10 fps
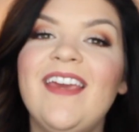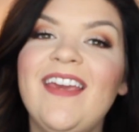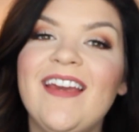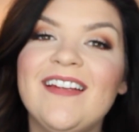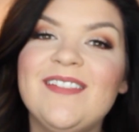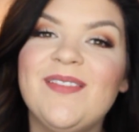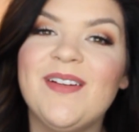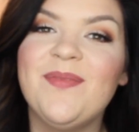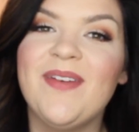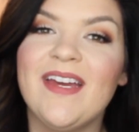Hey guys,
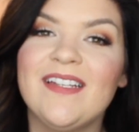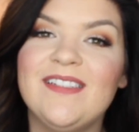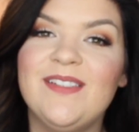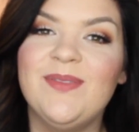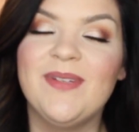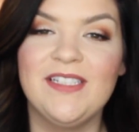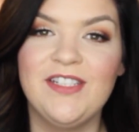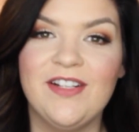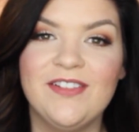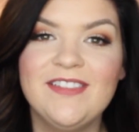welcome back to my
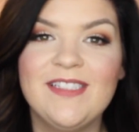channel.